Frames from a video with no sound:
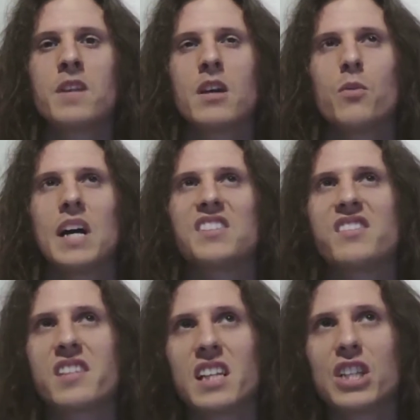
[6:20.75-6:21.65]
while
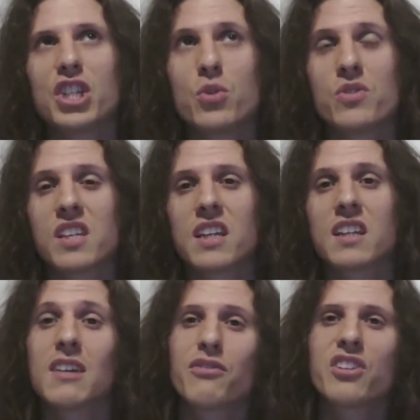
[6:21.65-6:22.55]
still using
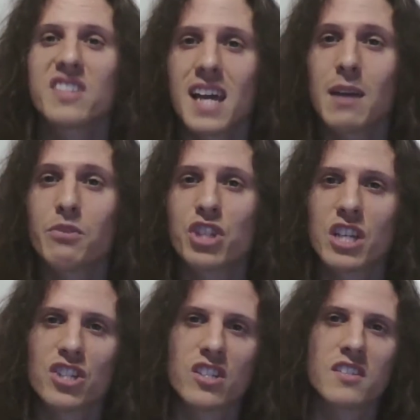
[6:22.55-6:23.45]
different time
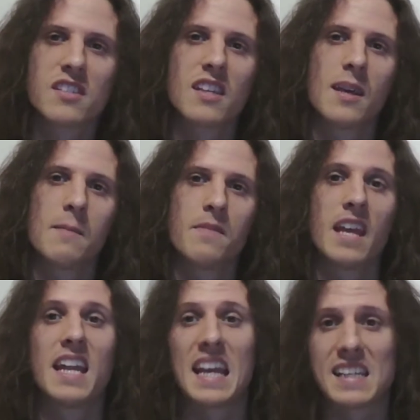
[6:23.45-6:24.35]
changes
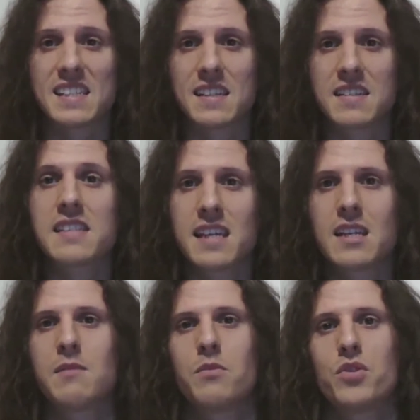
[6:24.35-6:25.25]
and accents in the
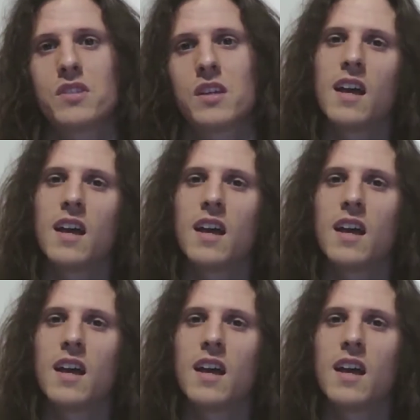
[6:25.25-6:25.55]
music.